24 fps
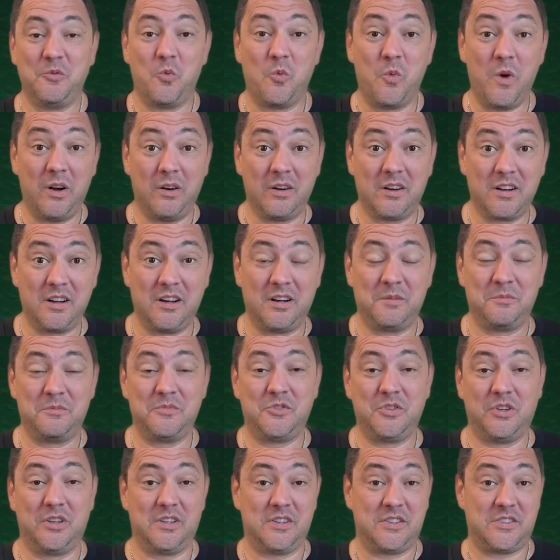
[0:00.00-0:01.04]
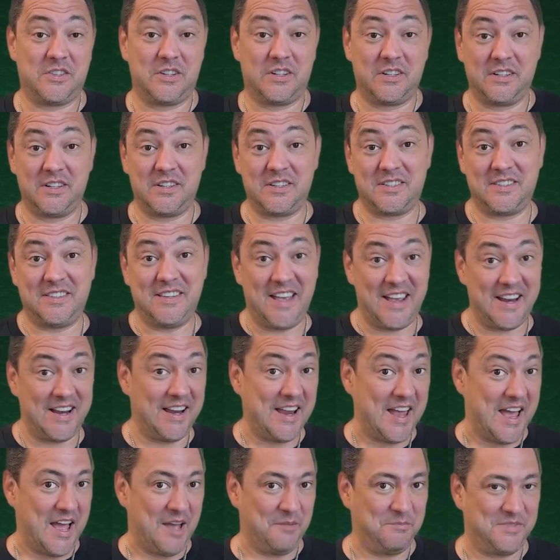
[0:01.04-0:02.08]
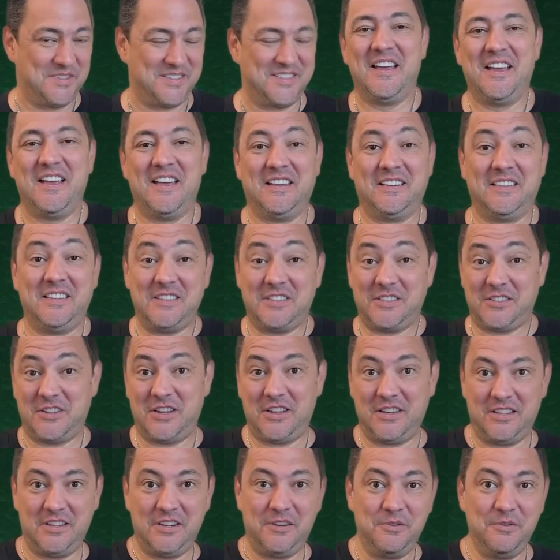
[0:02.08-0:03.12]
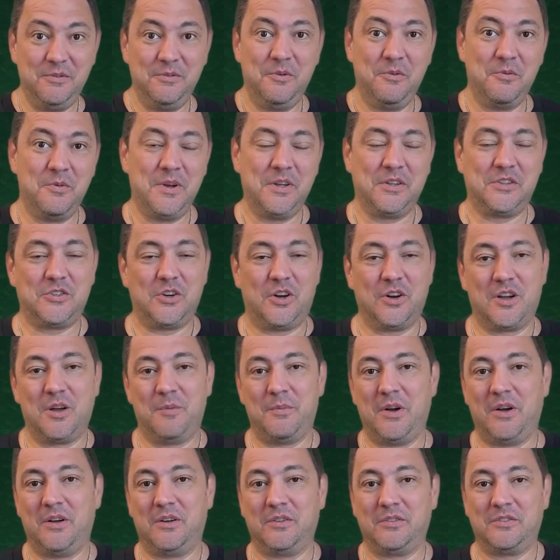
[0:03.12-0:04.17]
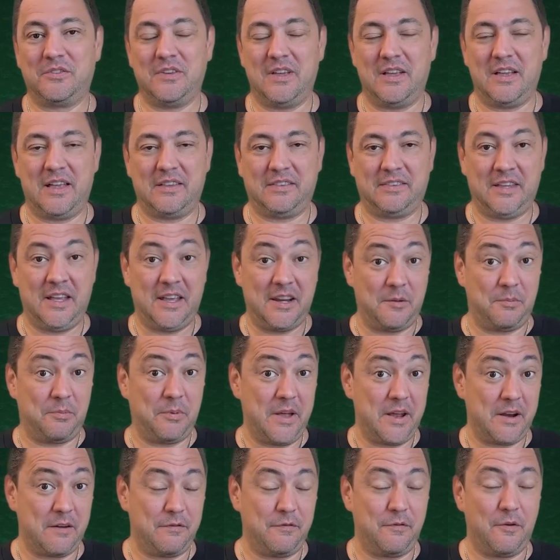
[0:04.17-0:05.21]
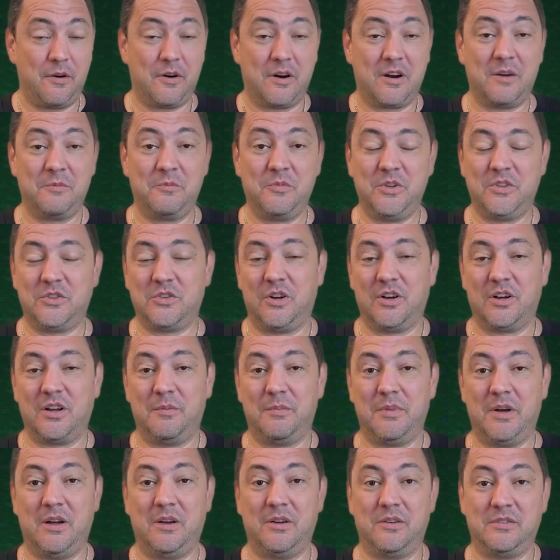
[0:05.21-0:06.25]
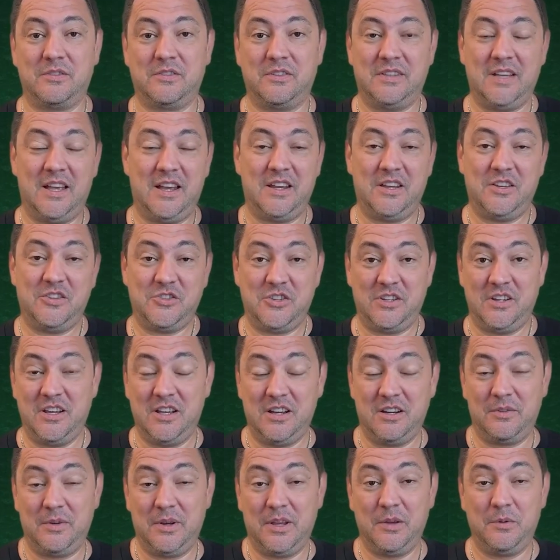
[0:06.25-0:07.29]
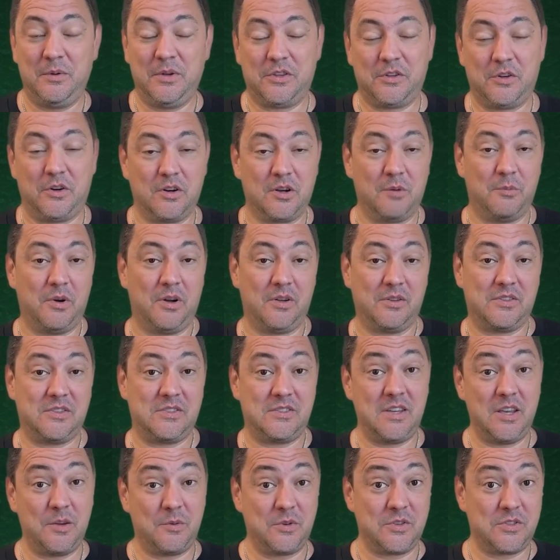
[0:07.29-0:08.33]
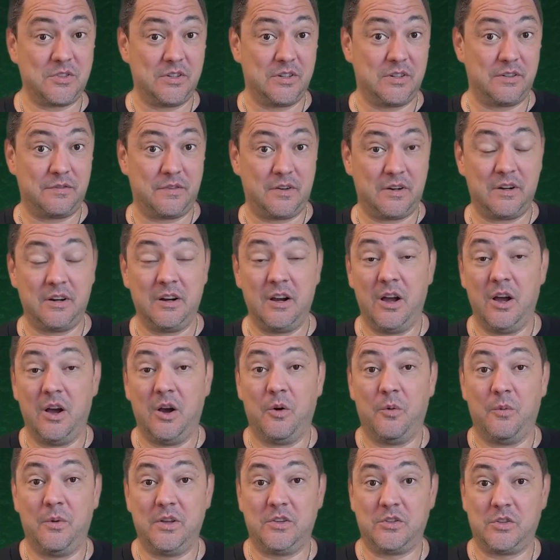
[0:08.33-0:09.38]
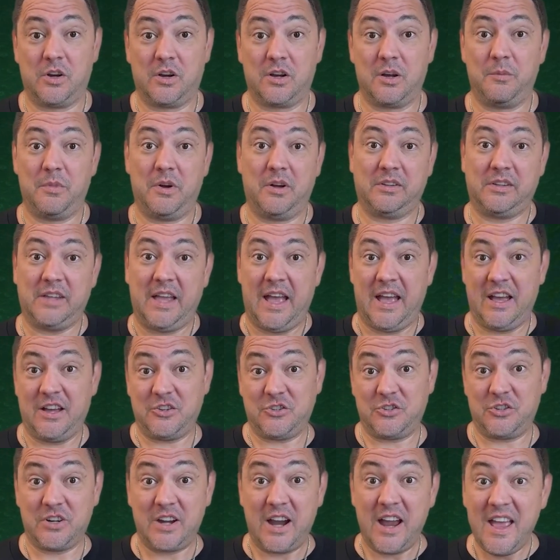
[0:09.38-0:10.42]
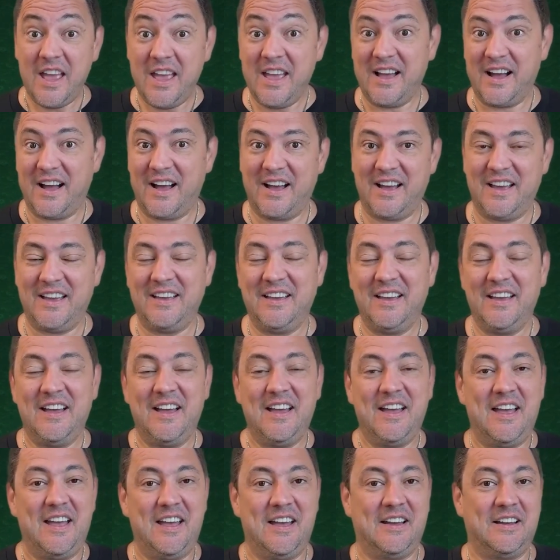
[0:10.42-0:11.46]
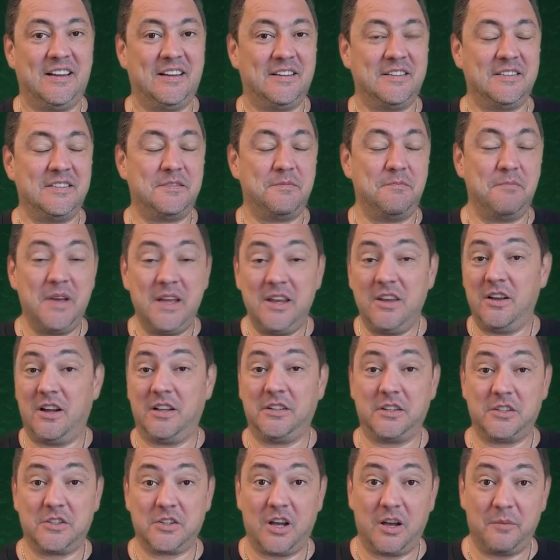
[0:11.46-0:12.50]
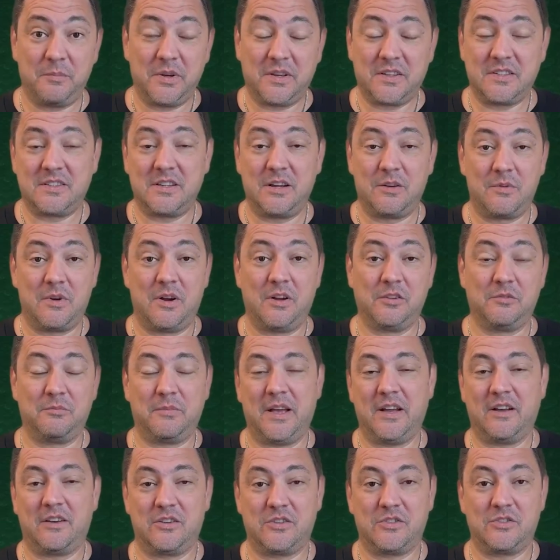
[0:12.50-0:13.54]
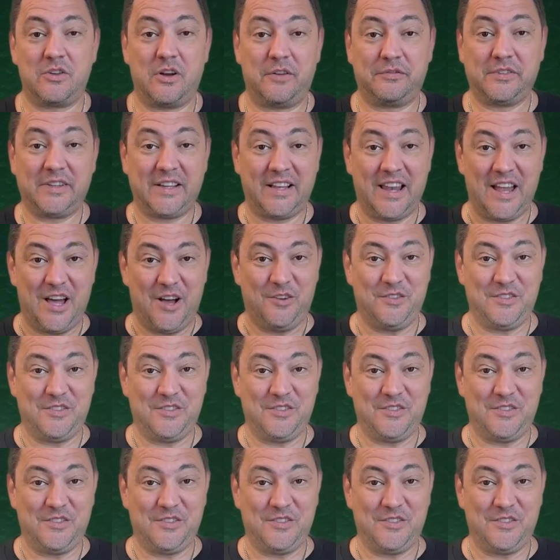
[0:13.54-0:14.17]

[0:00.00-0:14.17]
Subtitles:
welcome to Lacerda's Data Labs. In this channel, we'll talk about data platform, we talk about data engineering, we talk about SQL Server, we talk about Azure AI, and many other topics around Microsoft Cloud.